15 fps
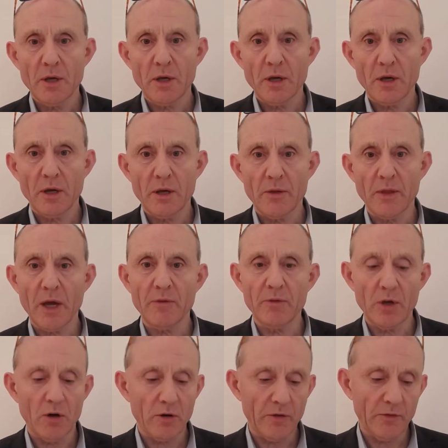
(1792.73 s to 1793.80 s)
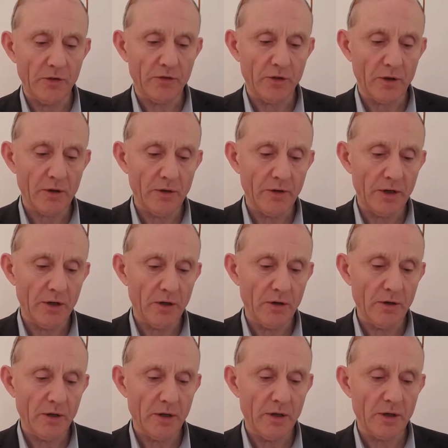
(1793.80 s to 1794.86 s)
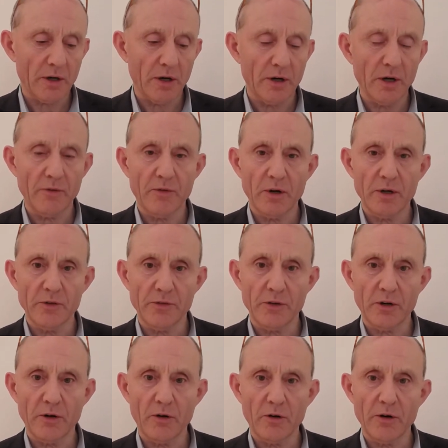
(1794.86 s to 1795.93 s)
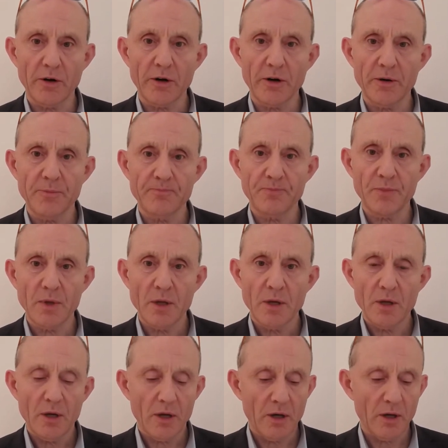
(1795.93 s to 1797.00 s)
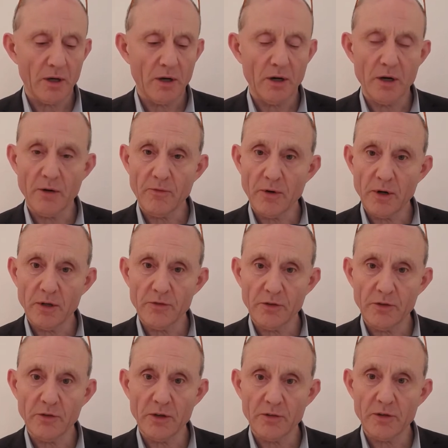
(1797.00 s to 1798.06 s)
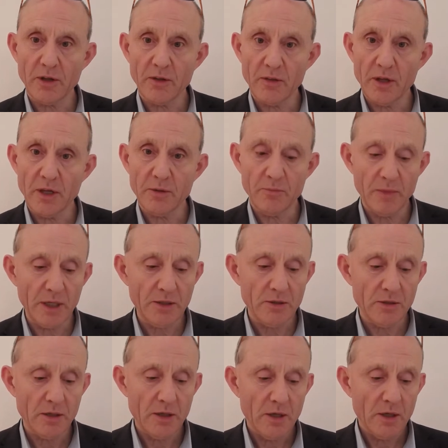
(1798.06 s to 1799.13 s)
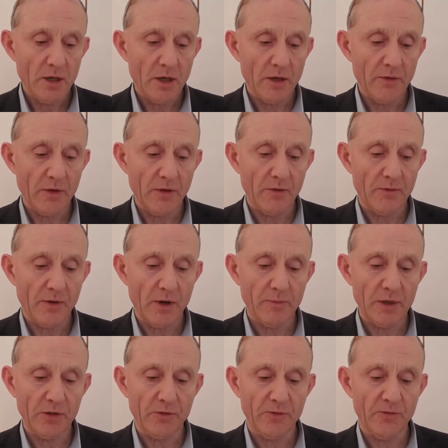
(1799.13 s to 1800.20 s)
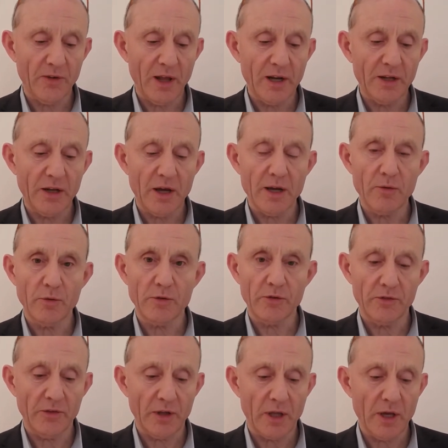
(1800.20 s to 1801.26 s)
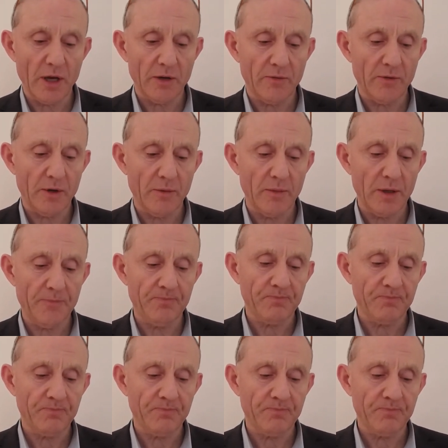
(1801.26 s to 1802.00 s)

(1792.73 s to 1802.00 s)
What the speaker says: They have young and they suckle their young. The carnivora is their order. Carnivora suggests like they eat meat. And then their family is Felidae, which is the cat family.